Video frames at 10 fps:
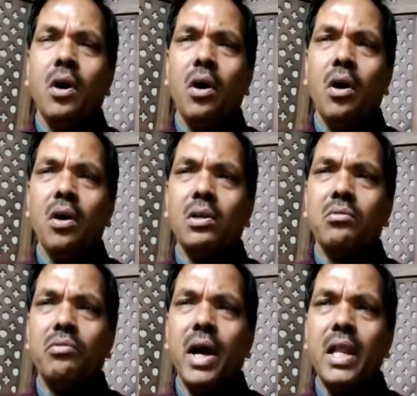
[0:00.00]
or
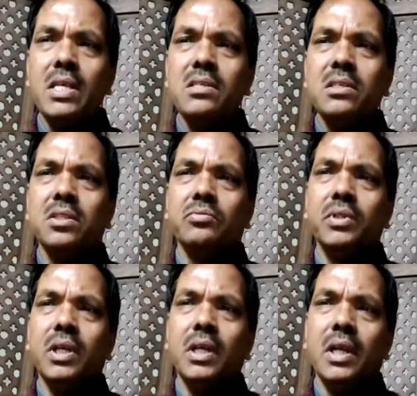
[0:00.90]
violation of
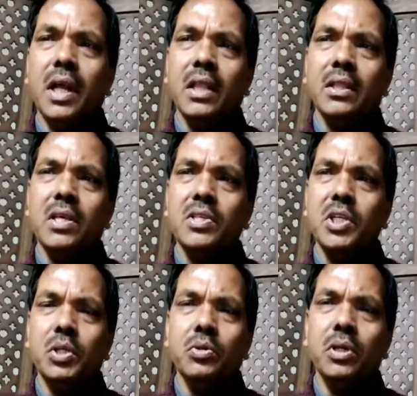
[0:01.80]
the 10th
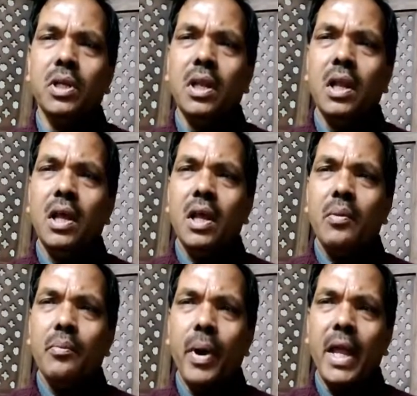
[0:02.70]
schedule
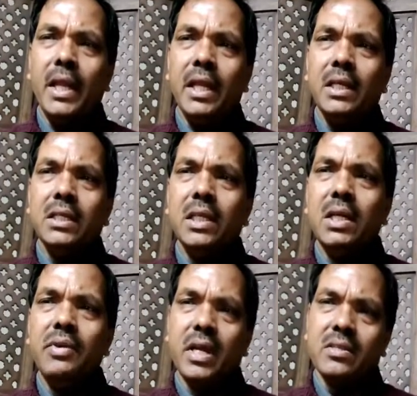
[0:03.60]
banning
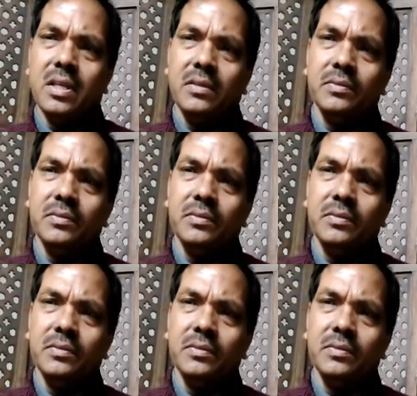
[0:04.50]
defection.